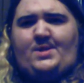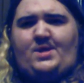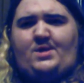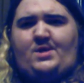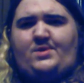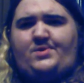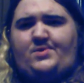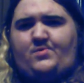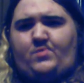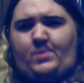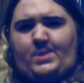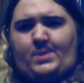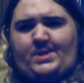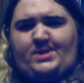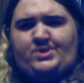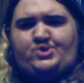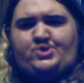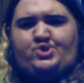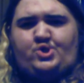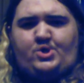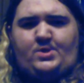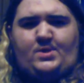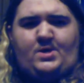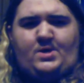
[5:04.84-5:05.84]
the
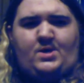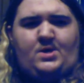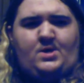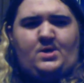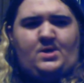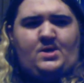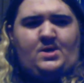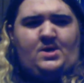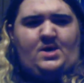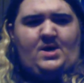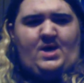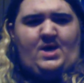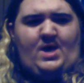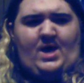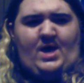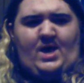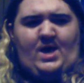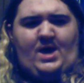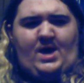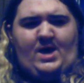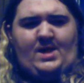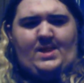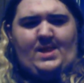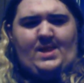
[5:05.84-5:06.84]
religion.
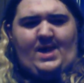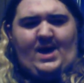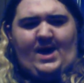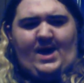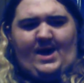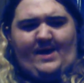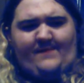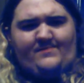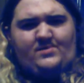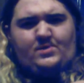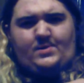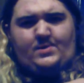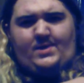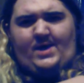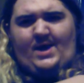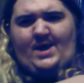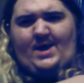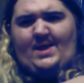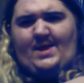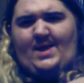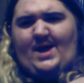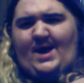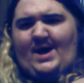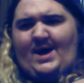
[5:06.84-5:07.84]
And after
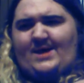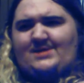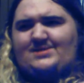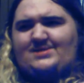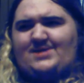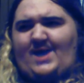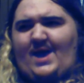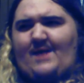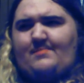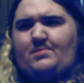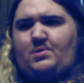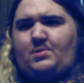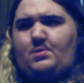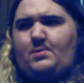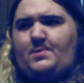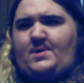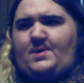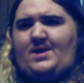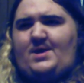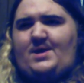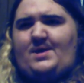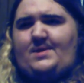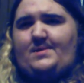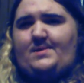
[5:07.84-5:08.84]
that, I dabbled
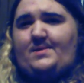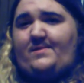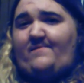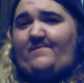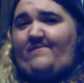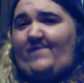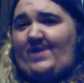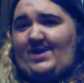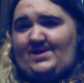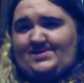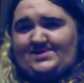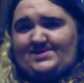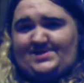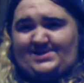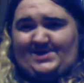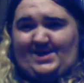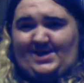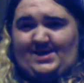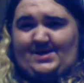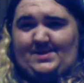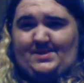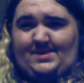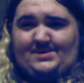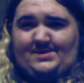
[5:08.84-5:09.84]
in LaVeyan
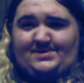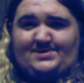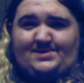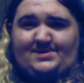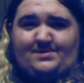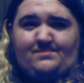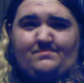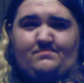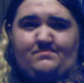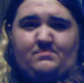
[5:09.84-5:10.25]
Satanism.